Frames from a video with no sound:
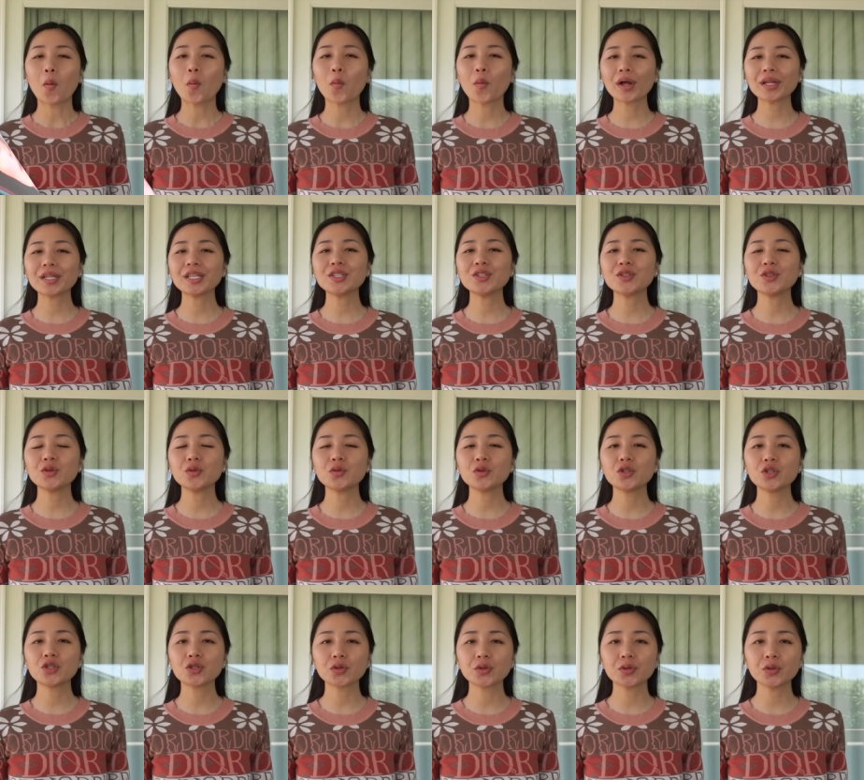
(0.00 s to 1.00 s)
What did you
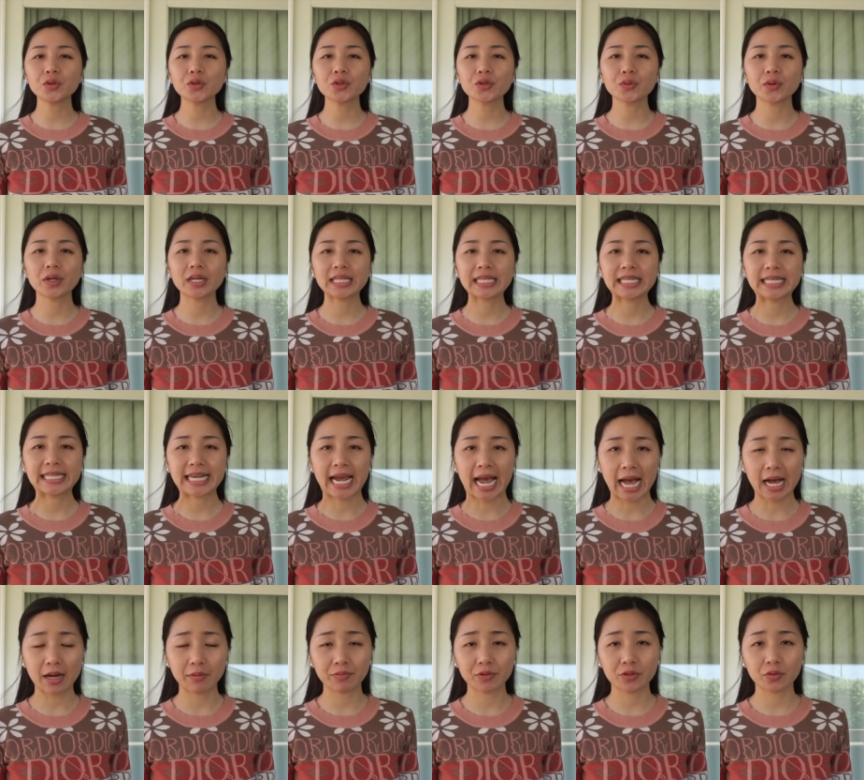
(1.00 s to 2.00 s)
do to
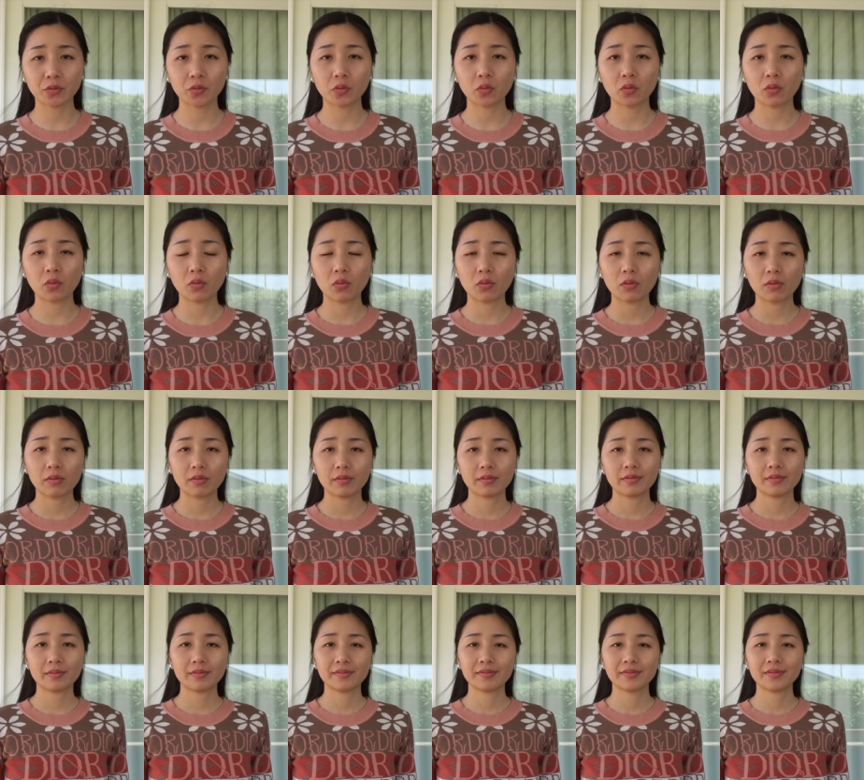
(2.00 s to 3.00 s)
adapt
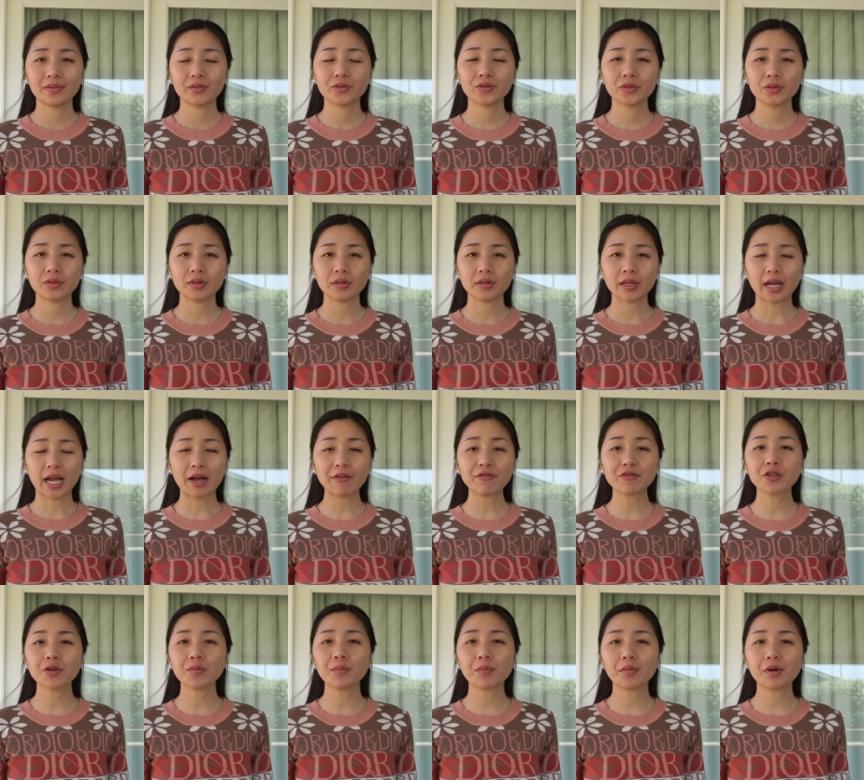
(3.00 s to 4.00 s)

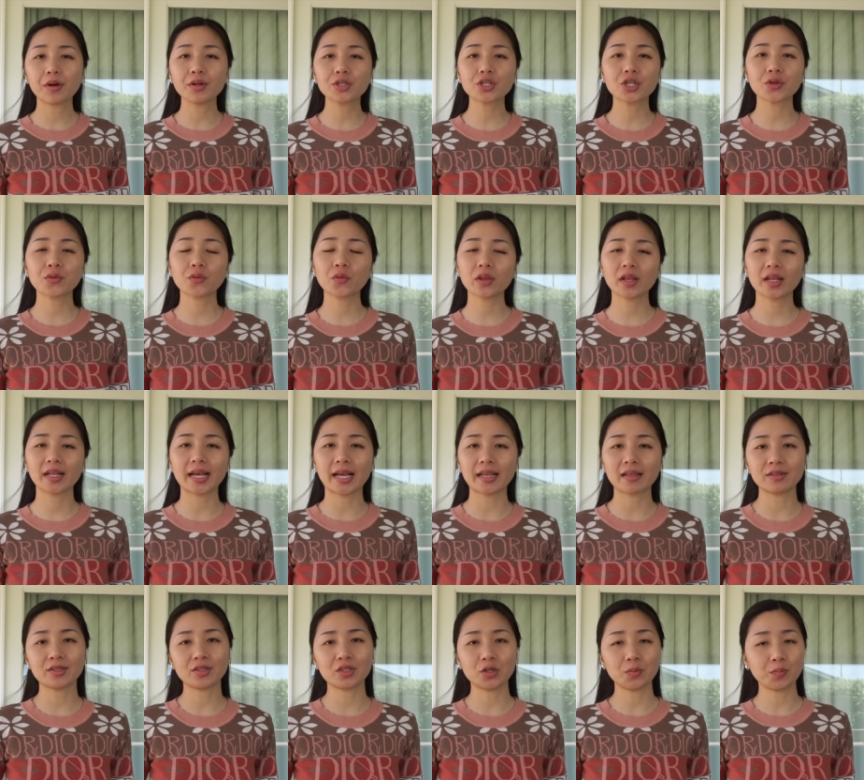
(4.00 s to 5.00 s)
after merging with
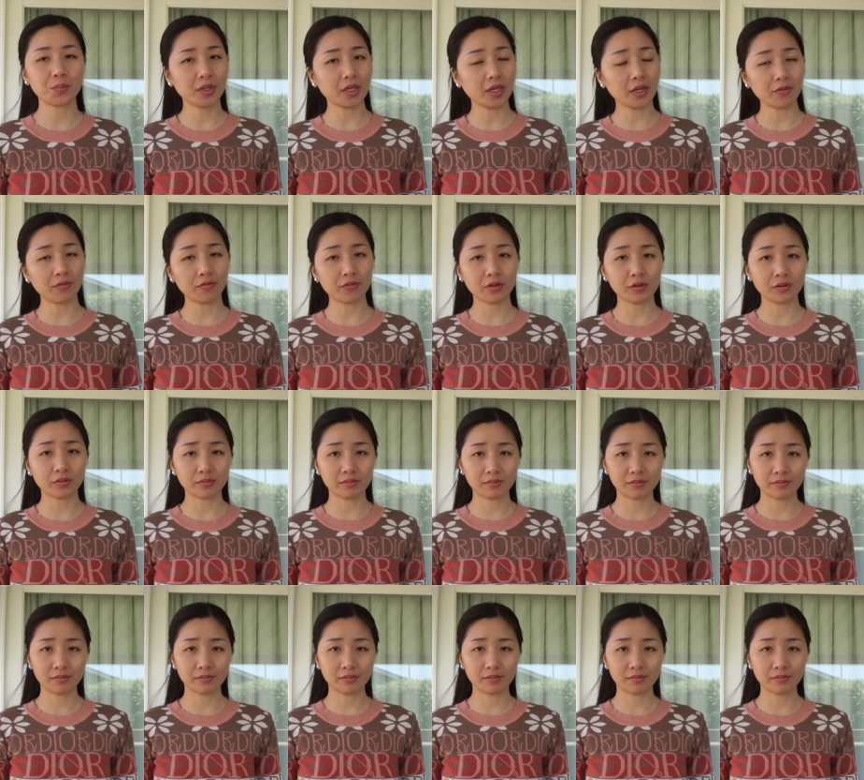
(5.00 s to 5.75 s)
another CPA firm?